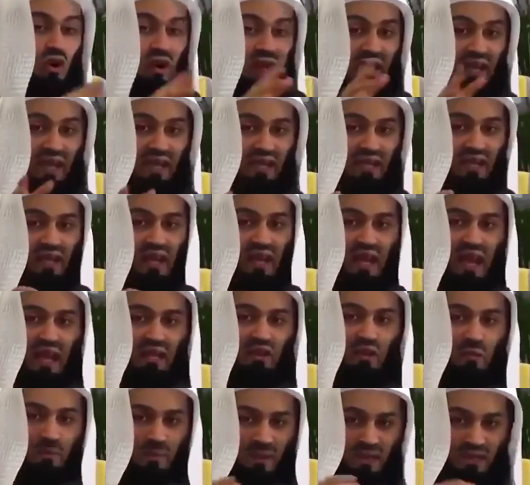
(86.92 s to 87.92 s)
go ahead
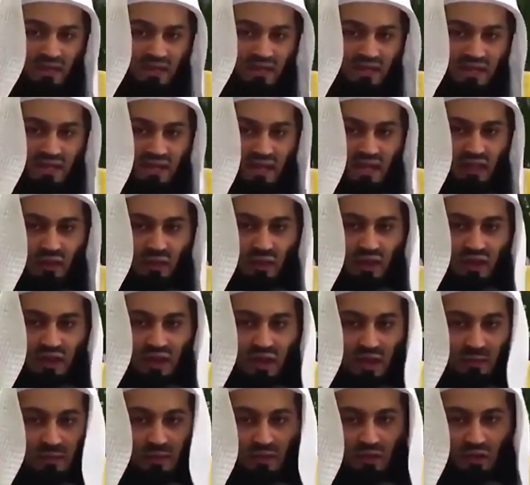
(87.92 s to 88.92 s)
and you purchase another
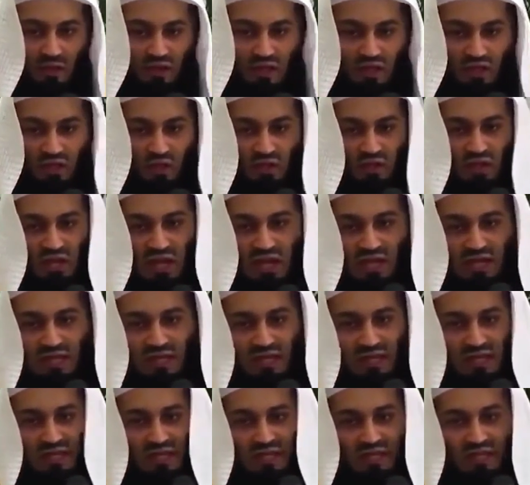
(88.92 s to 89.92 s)
one. But look at your child
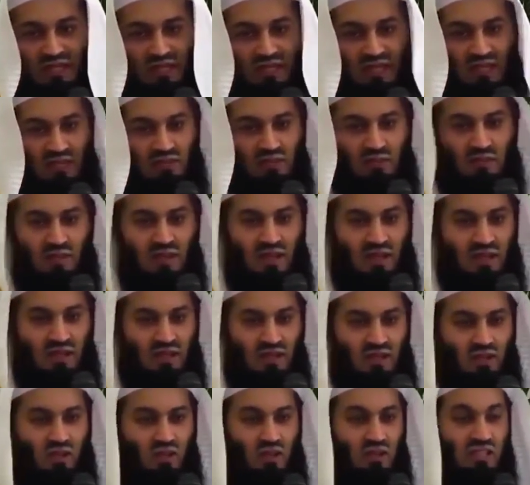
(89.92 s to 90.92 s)
and say,
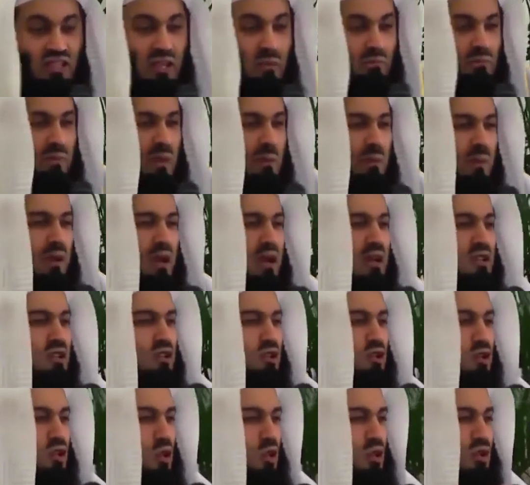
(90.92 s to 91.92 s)
subhanAllah. You know, some people are
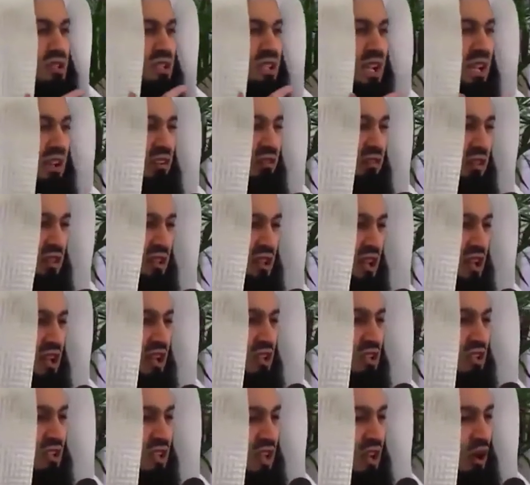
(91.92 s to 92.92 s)
so selfish.
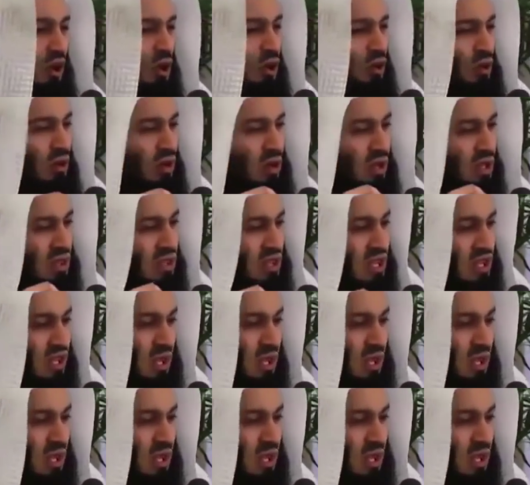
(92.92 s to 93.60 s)
So they only